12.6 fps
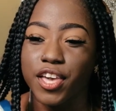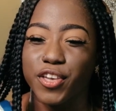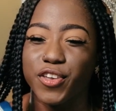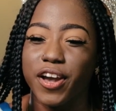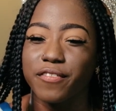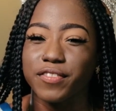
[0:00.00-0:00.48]

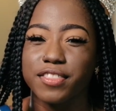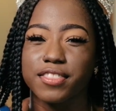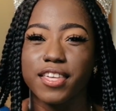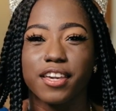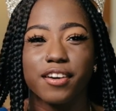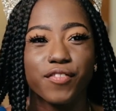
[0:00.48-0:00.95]
you have to
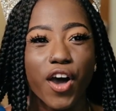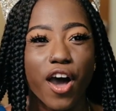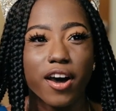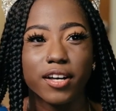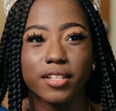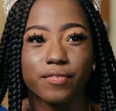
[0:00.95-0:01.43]
think of
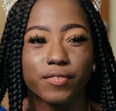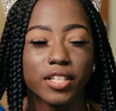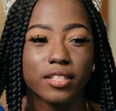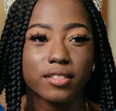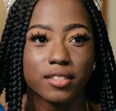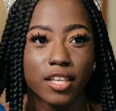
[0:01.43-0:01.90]
all of
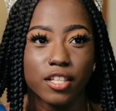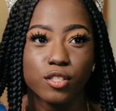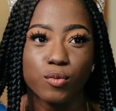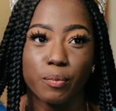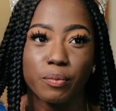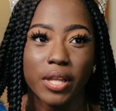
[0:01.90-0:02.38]
these things
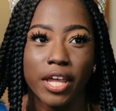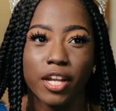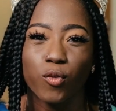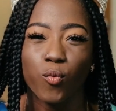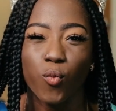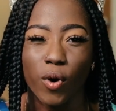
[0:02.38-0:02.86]
when
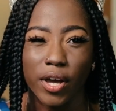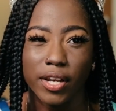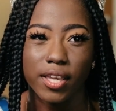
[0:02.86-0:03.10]
planning one